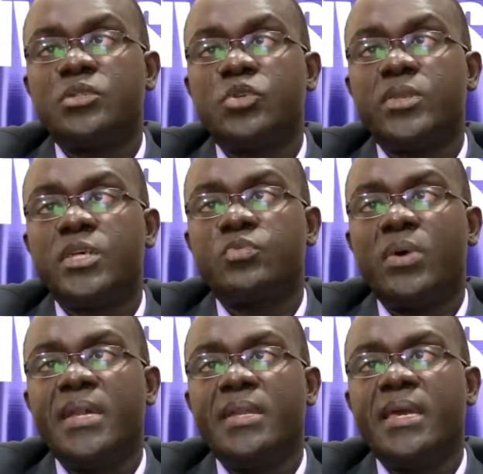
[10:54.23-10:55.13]
So this
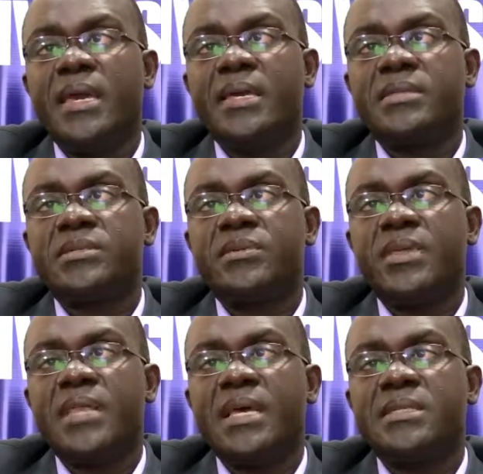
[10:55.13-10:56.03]
one is
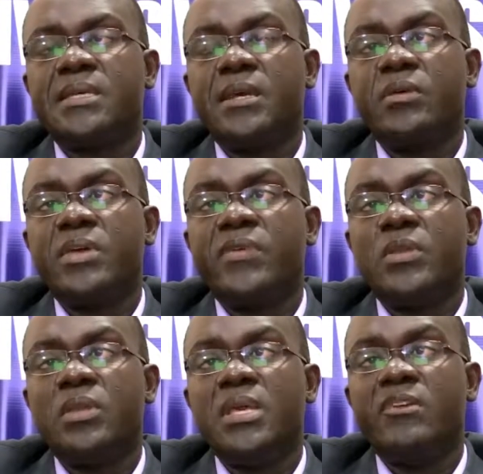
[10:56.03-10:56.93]
greater than 0 if
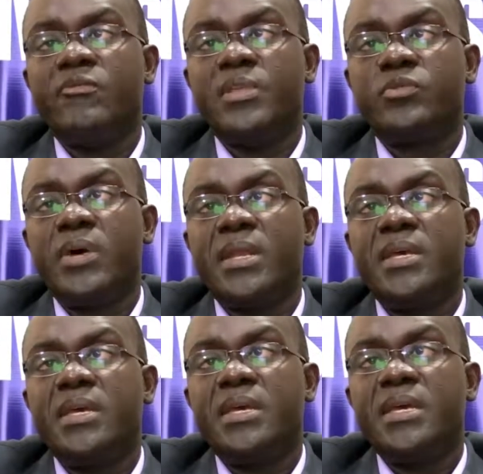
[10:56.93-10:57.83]
and only if this one
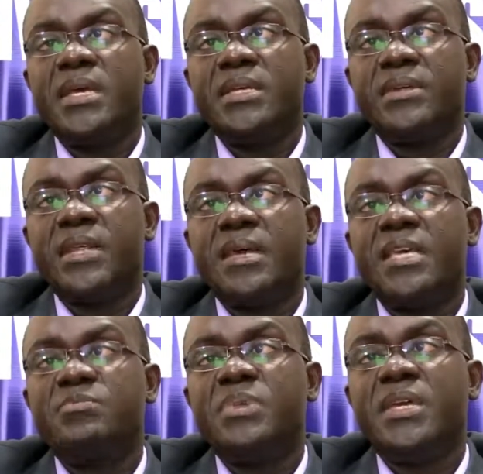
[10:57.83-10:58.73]
is greater than,
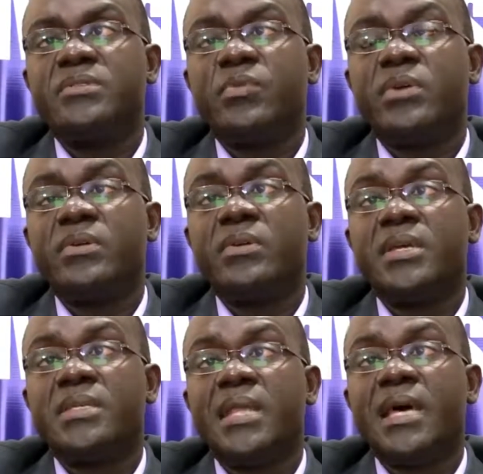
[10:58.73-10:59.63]
is B is what,
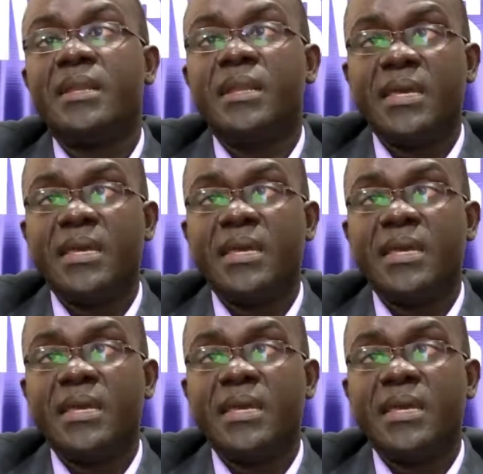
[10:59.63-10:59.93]
greater than,